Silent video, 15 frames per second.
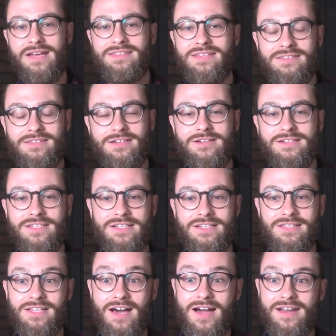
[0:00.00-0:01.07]
I think there is a
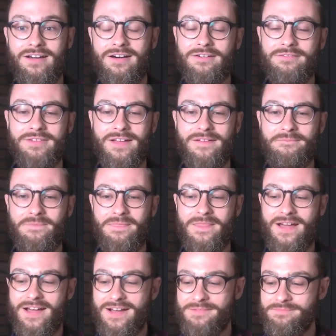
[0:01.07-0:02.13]
mm-hmm. lot of,
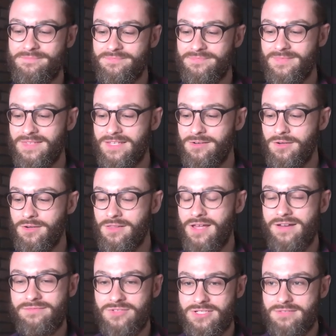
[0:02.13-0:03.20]
um, you know, a
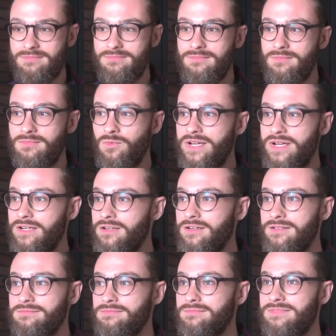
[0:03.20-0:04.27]
lot of just
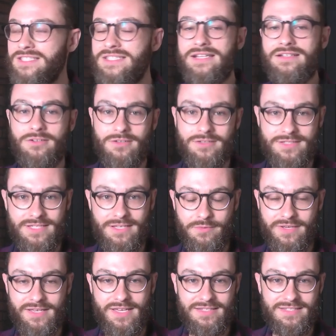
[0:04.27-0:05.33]
weird signals that
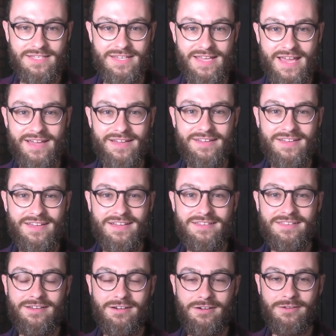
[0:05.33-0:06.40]
we get today
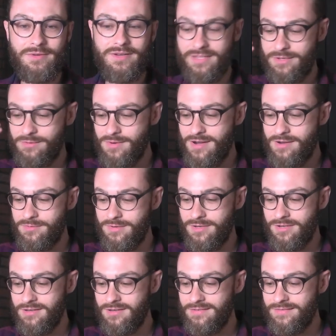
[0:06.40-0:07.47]
that aren't really what
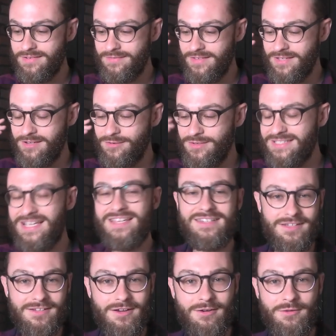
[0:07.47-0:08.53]
we're, you know,
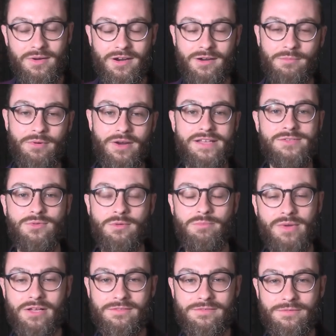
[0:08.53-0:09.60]
intended, aren't what our brains were
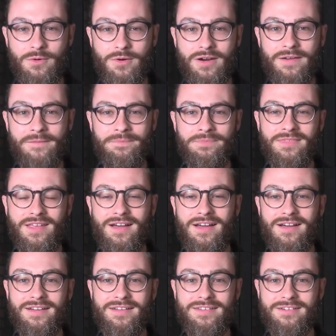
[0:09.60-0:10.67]
built for. Uh,
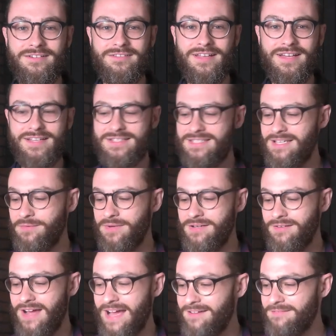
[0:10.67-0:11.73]
mm-hmm. You know, like I said, we
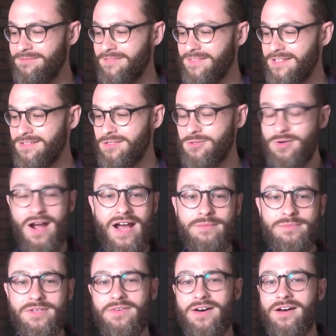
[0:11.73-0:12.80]
don't have
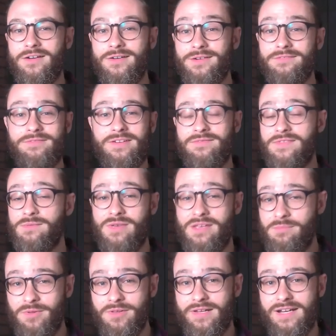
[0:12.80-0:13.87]
tribes of 150
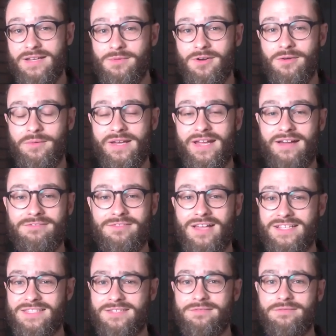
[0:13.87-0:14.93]
people anymore. We have
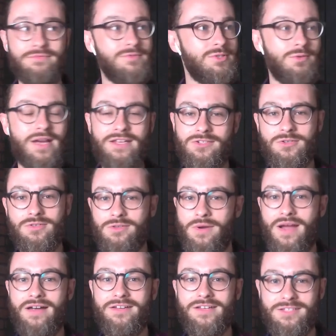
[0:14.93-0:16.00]
lots of strangers
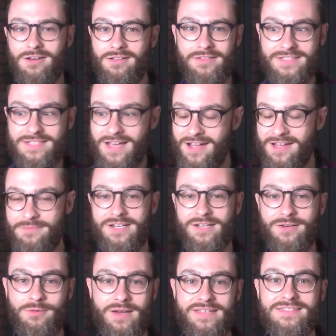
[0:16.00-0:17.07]
around us all the time and
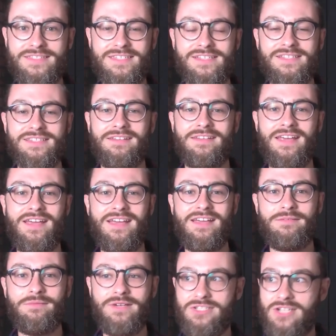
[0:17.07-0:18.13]
acquaintances and
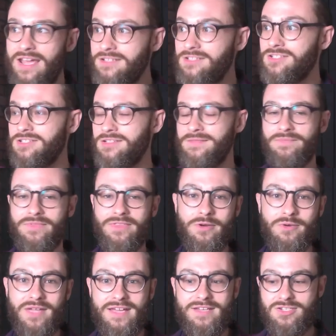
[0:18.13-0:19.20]
we change
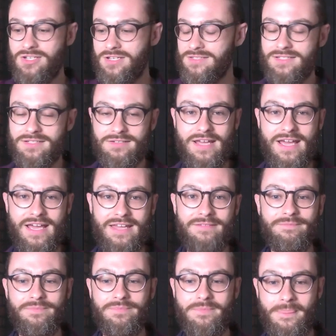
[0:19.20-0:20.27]
locations and
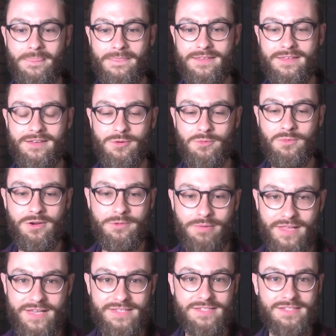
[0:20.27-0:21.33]
and you know
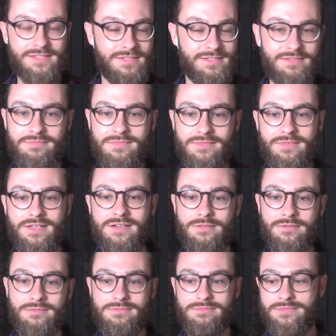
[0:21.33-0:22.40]
workplaces you
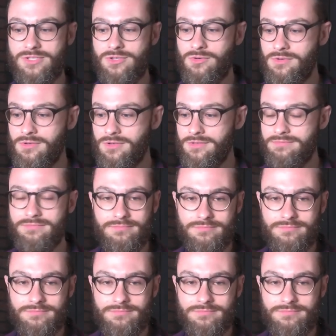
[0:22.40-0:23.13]
know school